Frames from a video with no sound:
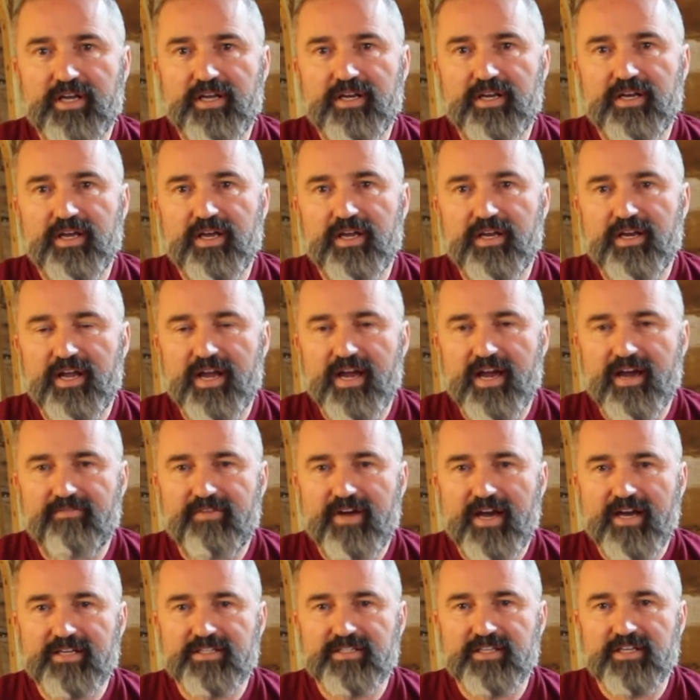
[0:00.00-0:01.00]
and have
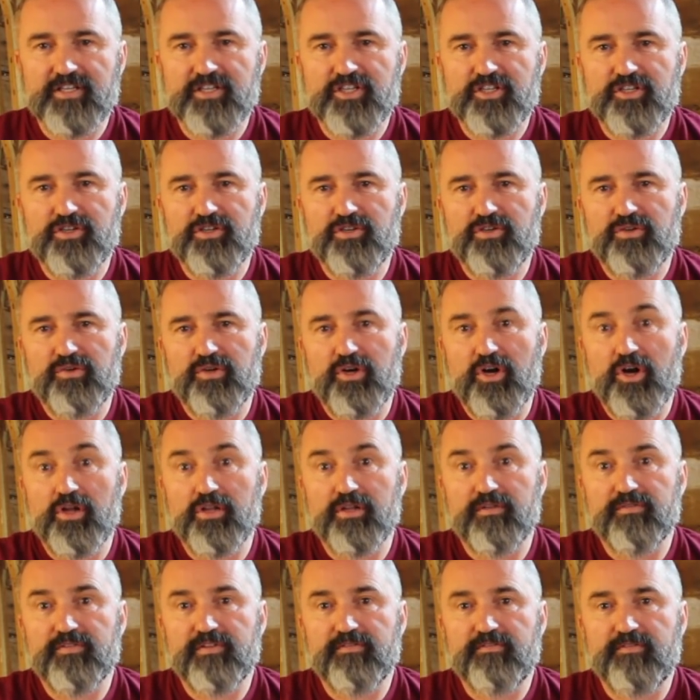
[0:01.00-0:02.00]
access to
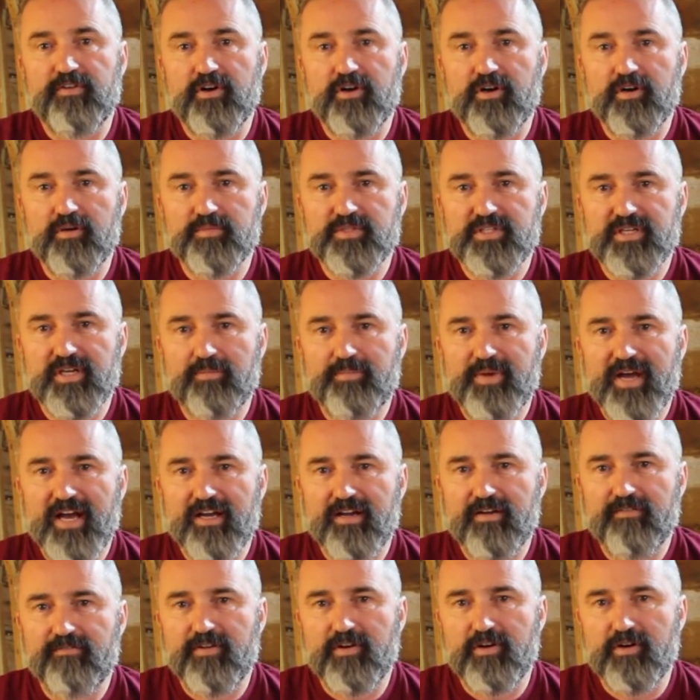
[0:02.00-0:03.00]
all of the farms, the
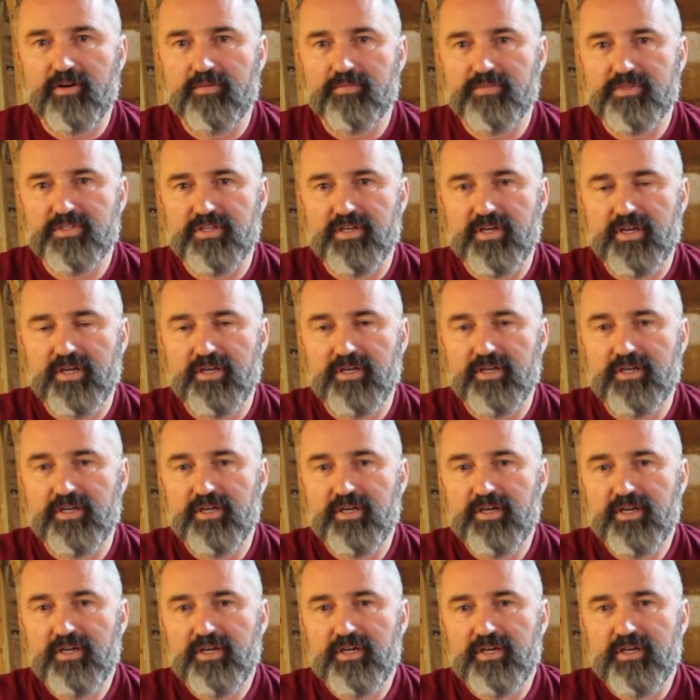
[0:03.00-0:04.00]
alpaca farms and
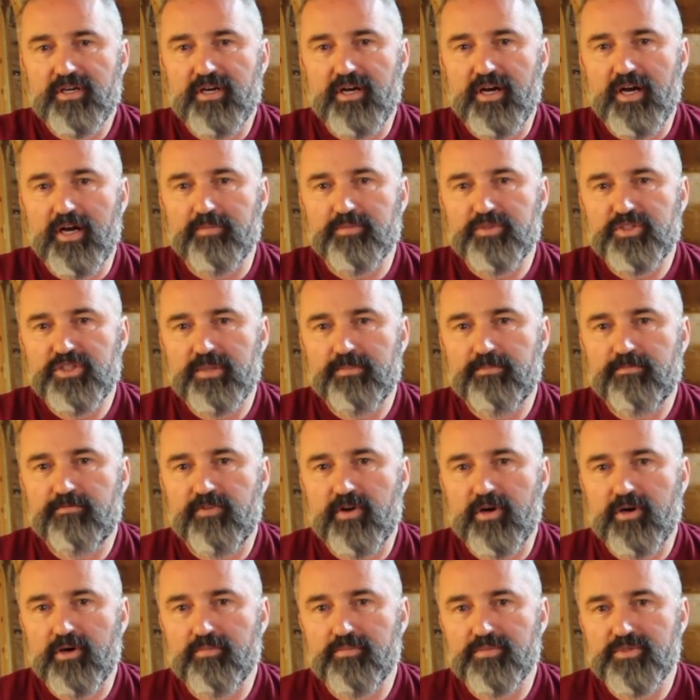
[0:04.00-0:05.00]
sheep
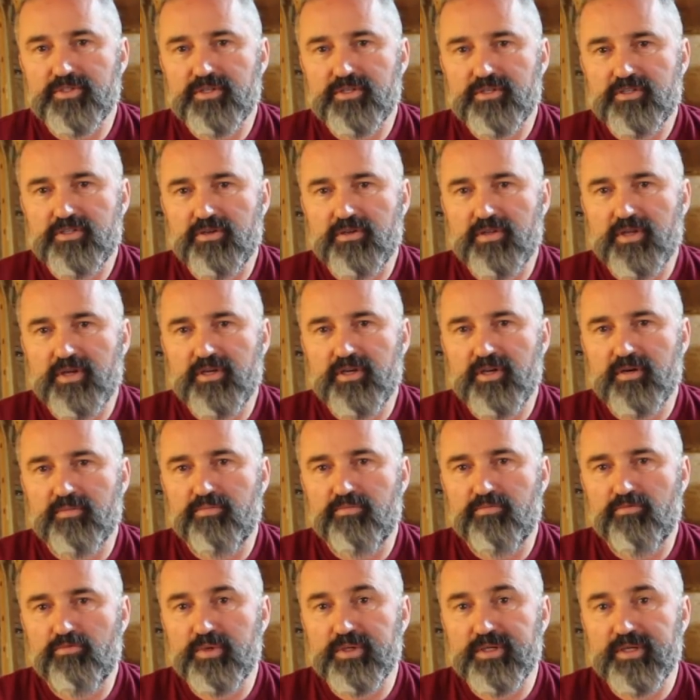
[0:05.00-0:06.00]
farms, so that you're
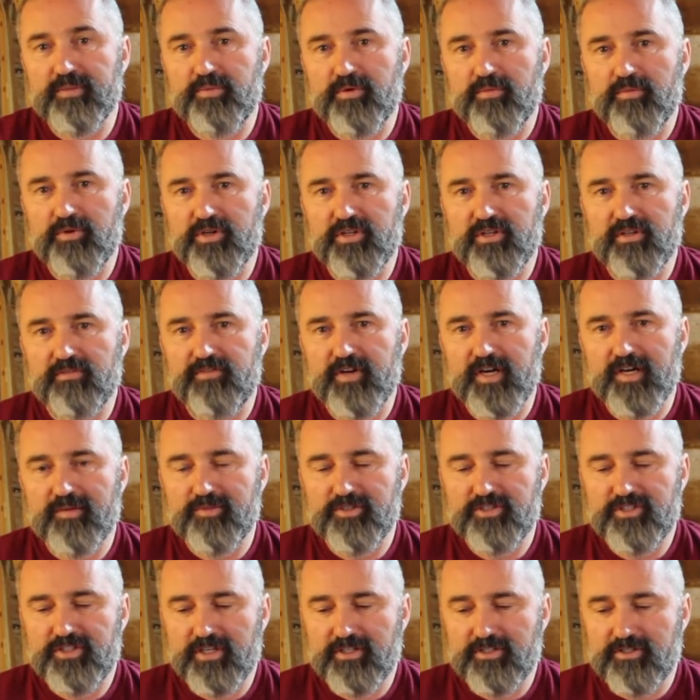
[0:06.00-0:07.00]
really promoting the
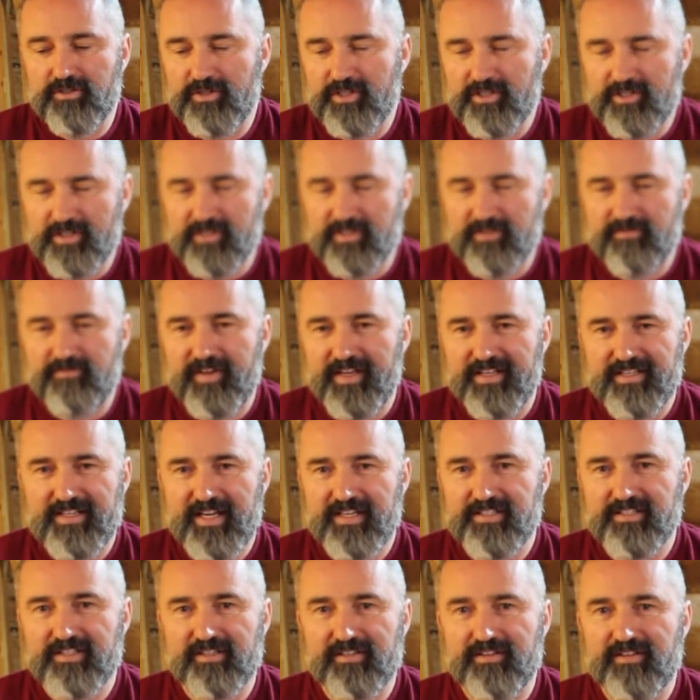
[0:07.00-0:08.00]
Fibre Shed. So this is a
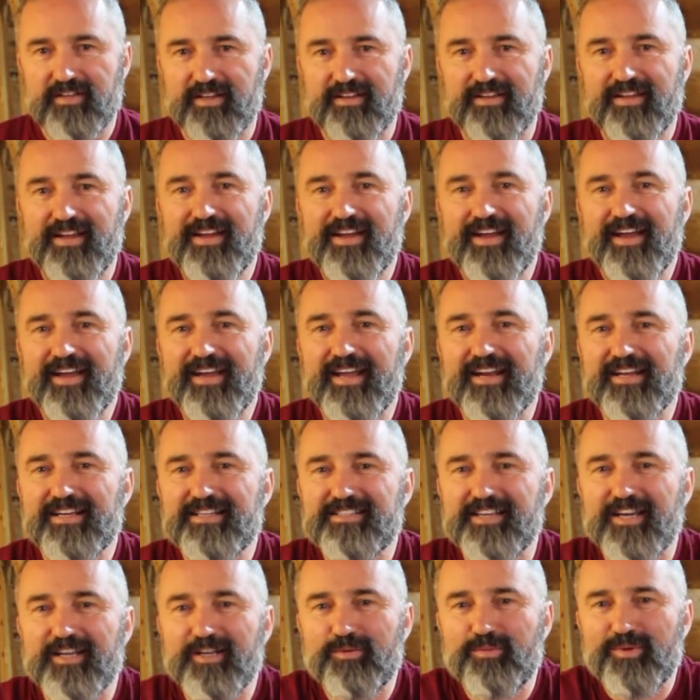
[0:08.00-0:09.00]
fantastic thing. I get
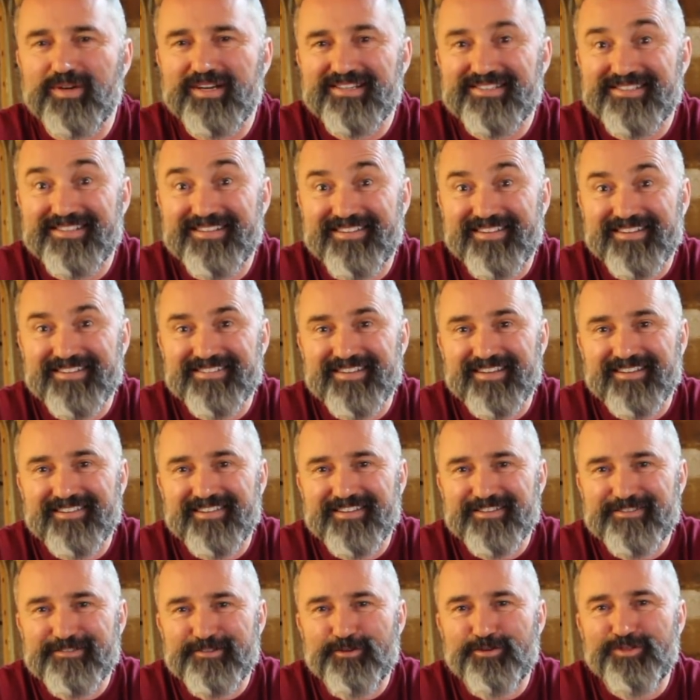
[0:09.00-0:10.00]
excited when I see things like
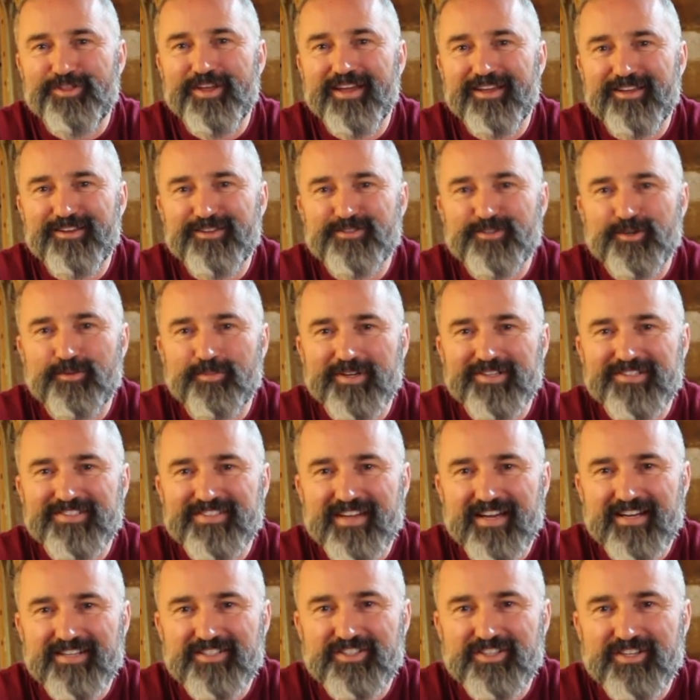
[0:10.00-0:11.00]
this. So thank you so much,
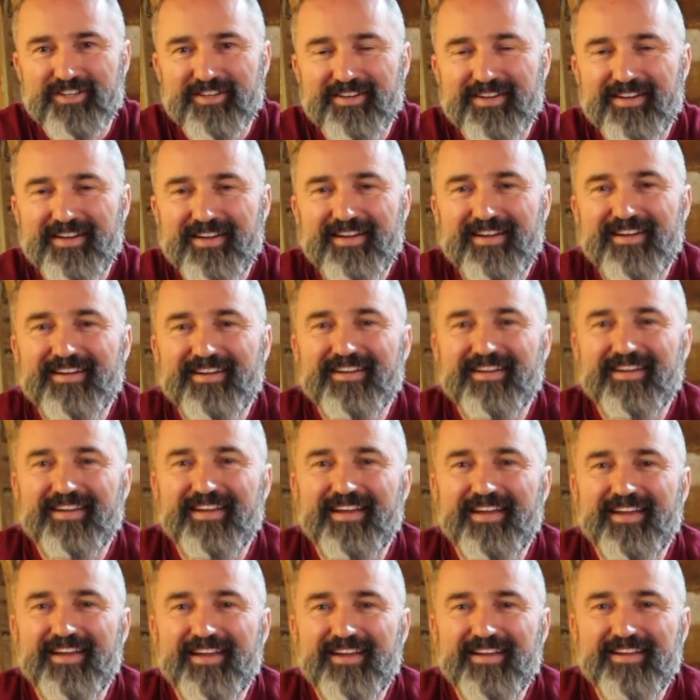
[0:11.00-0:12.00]
Sasha
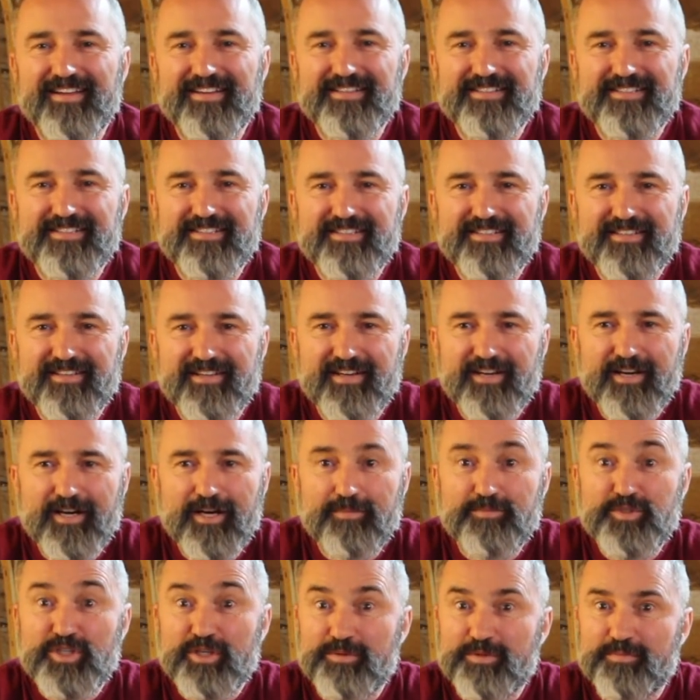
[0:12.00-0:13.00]
and
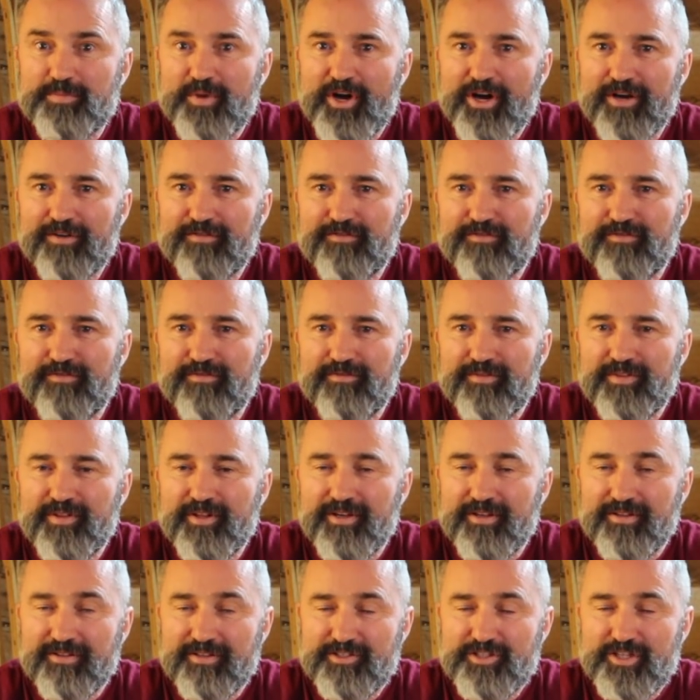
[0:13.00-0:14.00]
Sheep Spot,
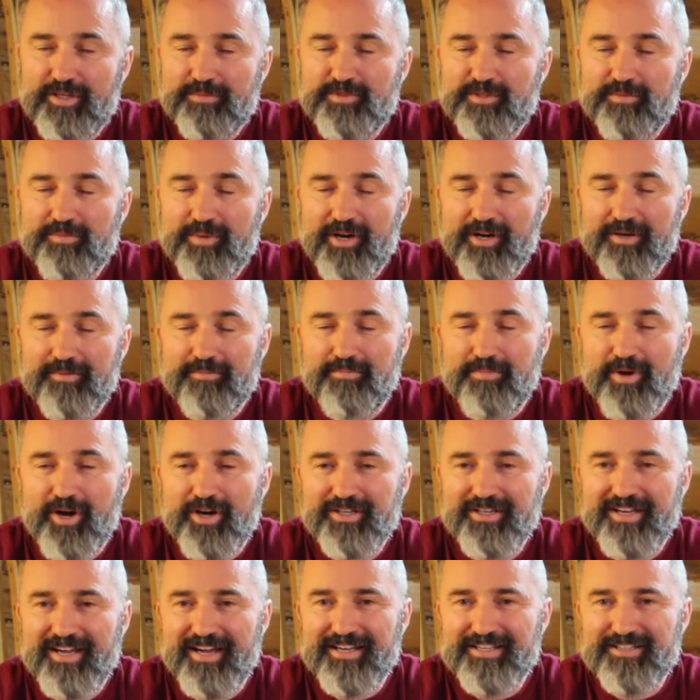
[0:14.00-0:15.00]
the Sheep Spot
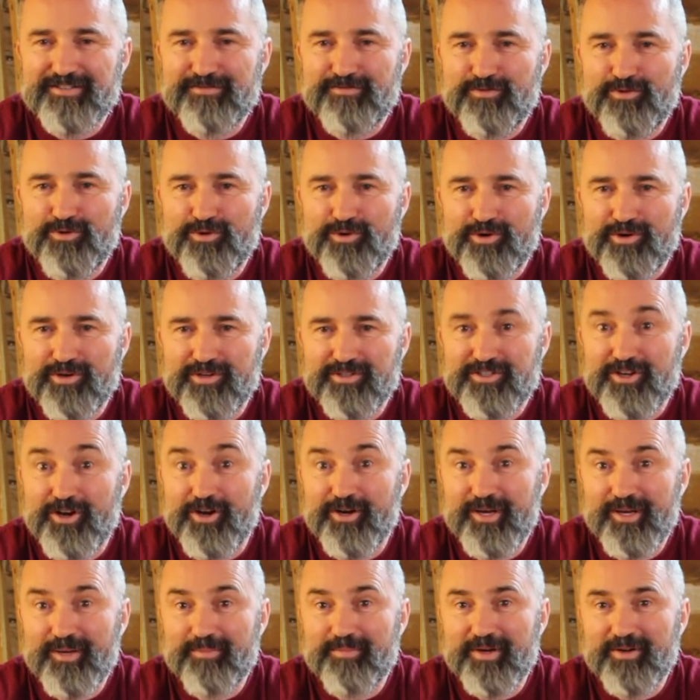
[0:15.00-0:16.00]
podcast, for
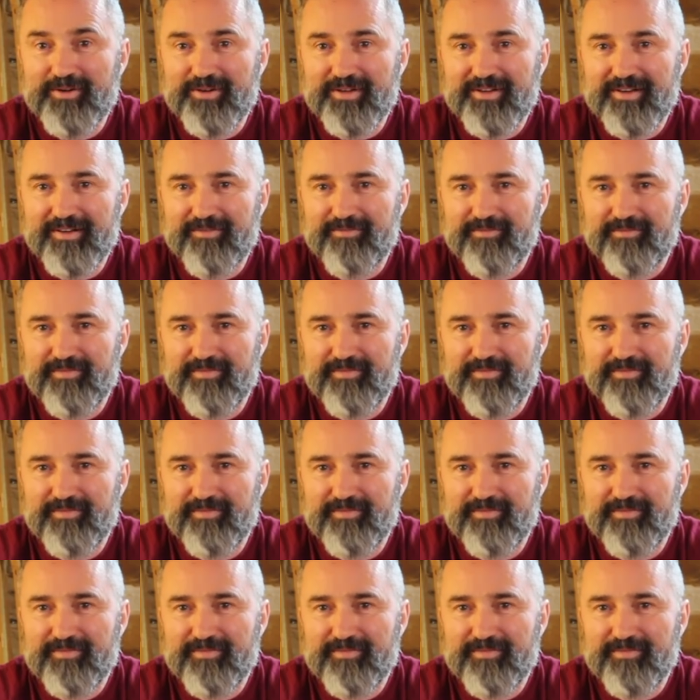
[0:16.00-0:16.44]
talking about it.